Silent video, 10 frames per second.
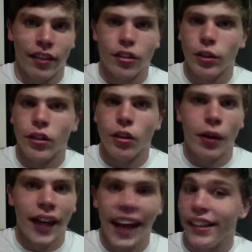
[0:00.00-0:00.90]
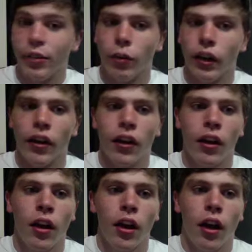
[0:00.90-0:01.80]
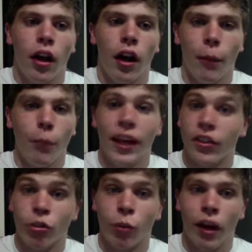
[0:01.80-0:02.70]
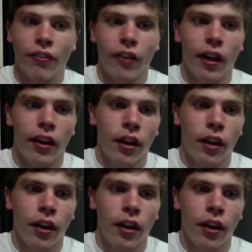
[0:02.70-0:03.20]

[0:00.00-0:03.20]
You can do it anywhere, not just Wi-Fi.